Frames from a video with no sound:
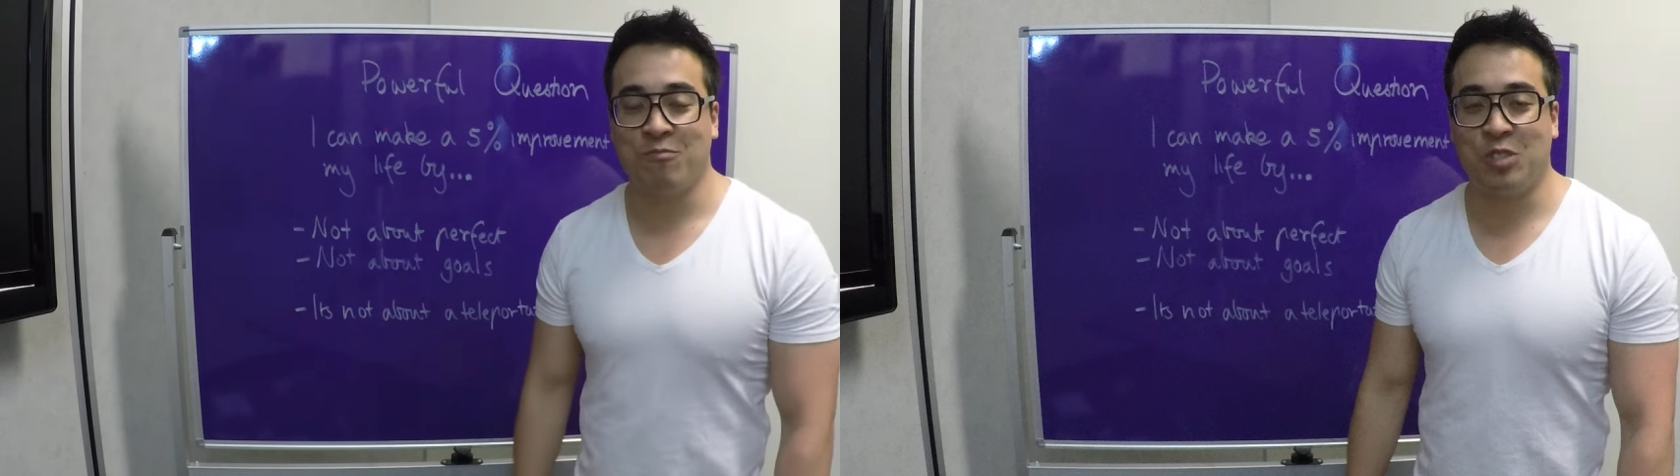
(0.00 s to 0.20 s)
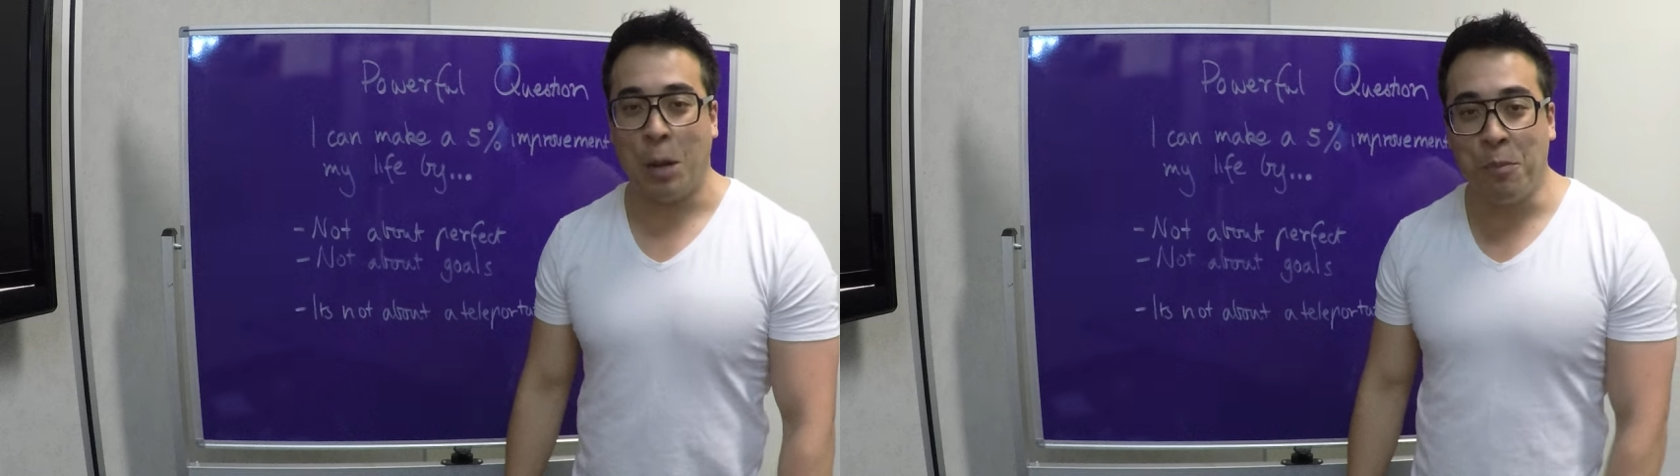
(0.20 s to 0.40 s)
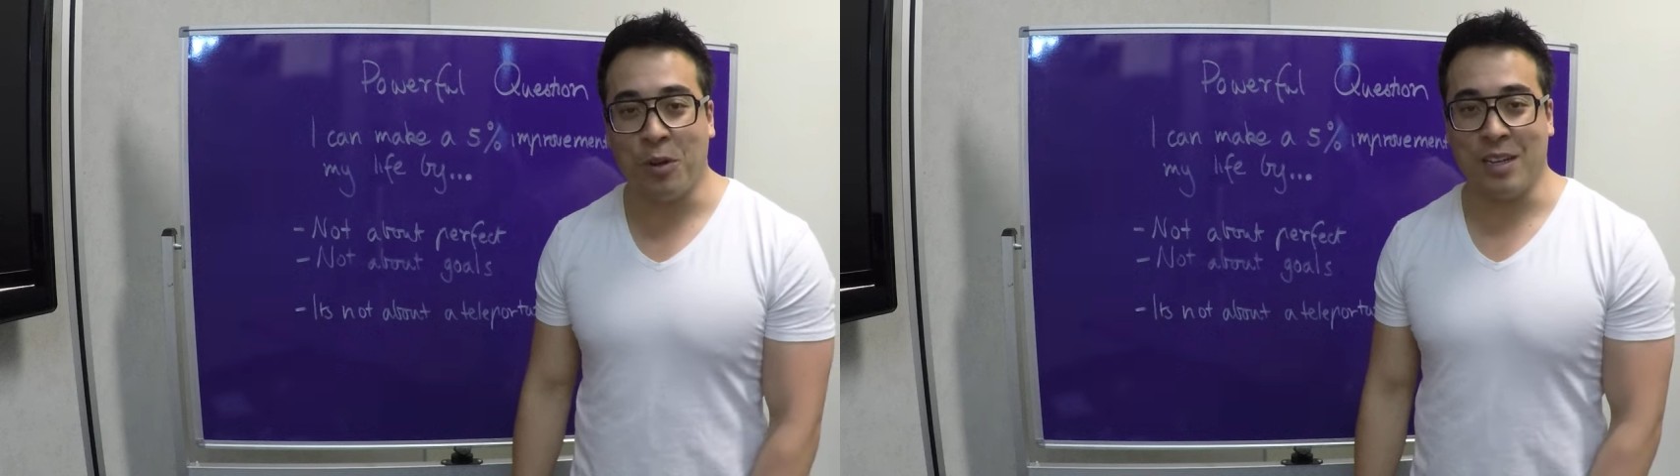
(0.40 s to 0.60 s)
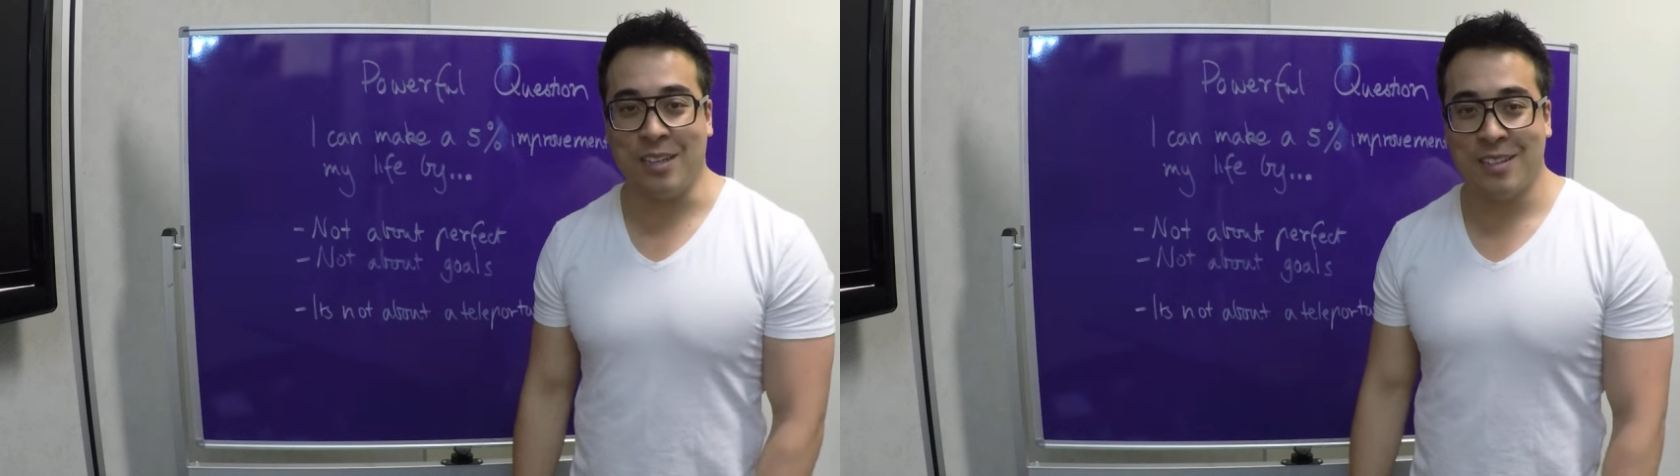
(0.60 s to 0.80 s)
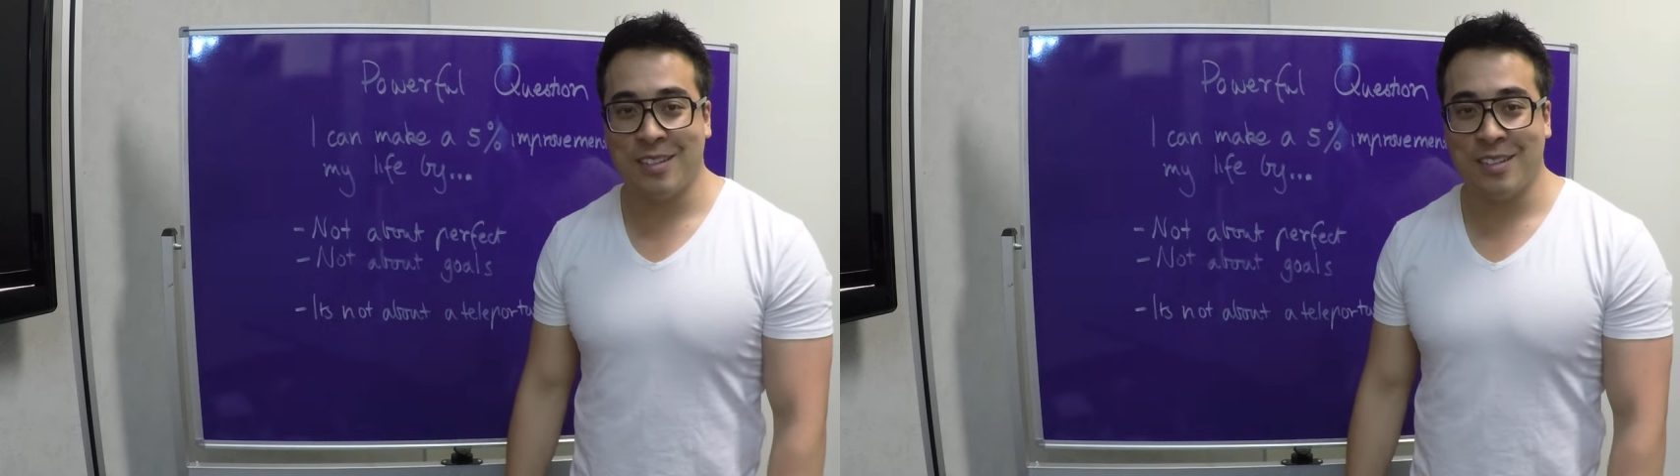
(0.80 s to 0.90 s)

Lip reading: jump on it,